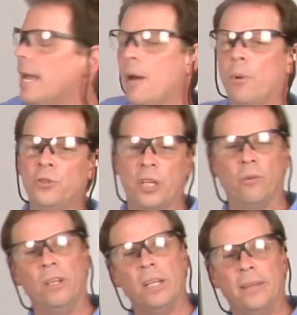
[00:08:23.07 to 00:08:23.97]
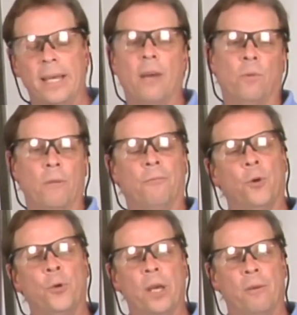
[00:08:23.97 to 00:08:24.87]
And we'll generally let that run
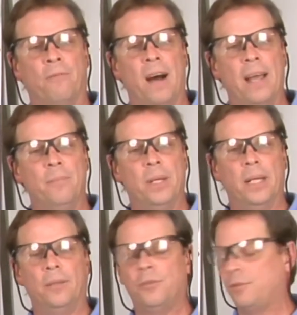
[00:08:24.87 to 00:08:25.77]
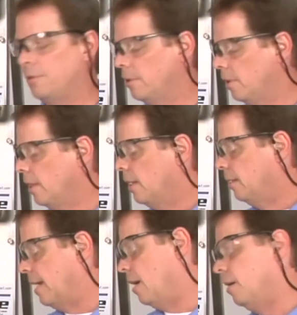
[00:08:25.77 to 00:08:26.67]
for another five minutes
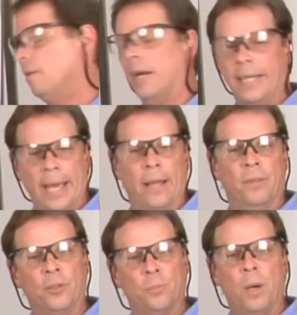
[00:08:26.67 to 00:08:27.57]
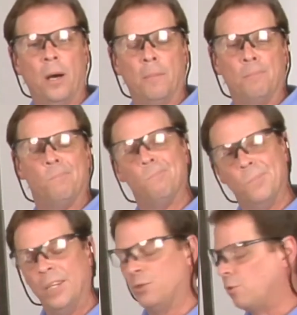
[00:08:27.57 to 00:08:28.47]
now, again, this pump
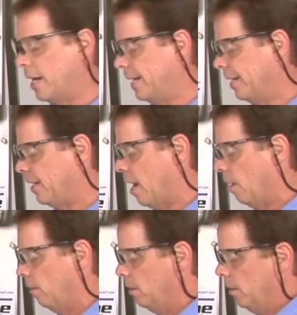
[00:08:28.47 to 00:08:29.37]
is ready to go.